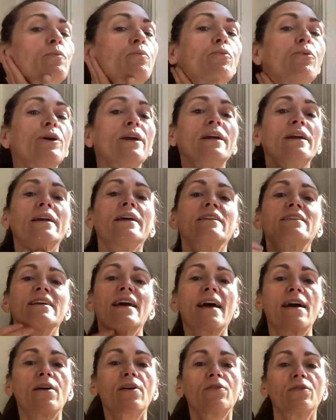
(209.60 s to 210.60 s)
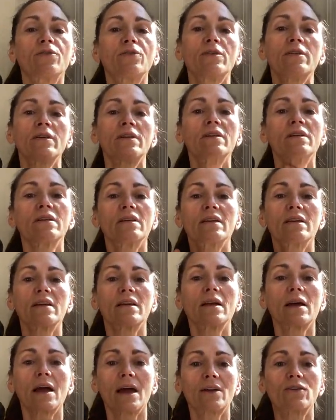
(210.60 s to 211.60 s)
bringing it down
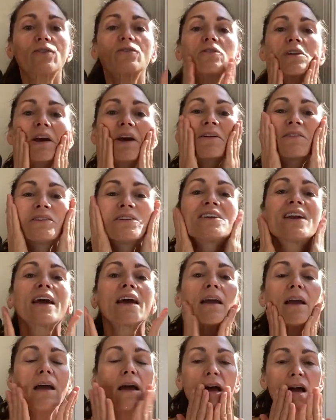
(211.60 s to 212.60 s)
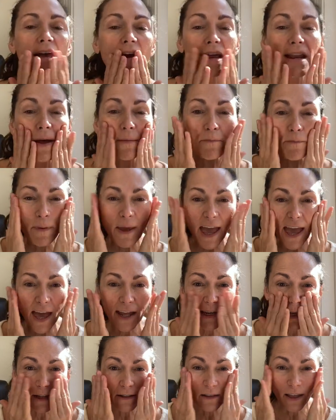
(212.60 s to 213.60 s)
on your decollete, and I'm
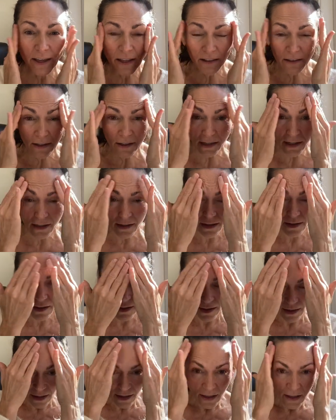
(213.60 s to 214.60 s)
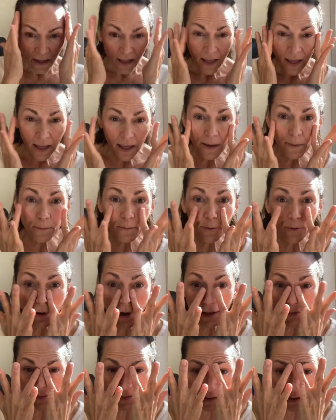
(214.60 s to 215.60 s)
patting lightly and
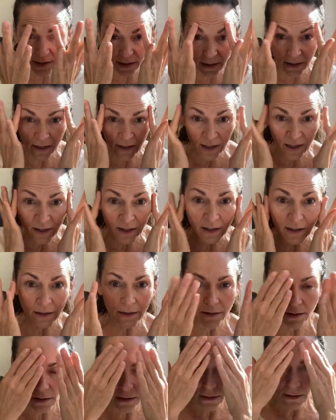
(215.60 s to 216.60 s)
pressing it in.